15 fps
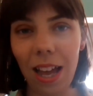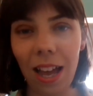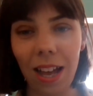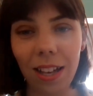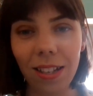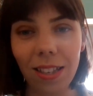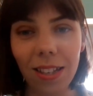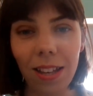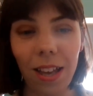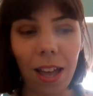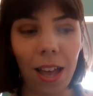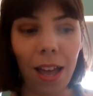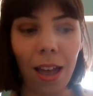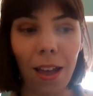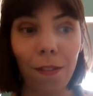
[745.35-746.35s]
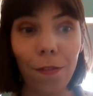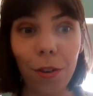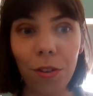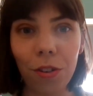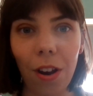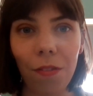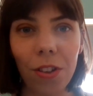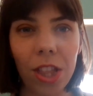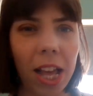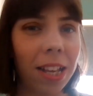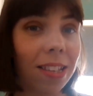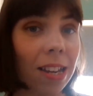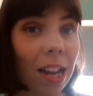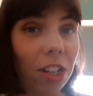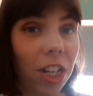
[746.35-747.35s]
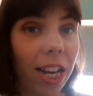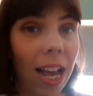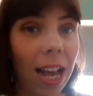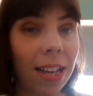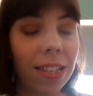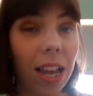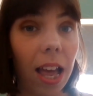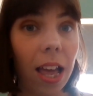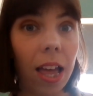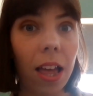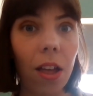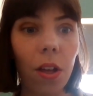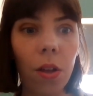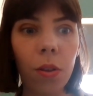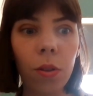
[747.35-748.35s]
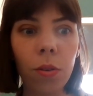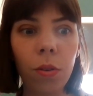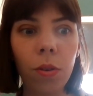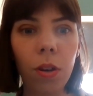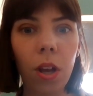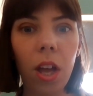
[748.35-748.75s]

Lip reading: at photographing things and actually has her own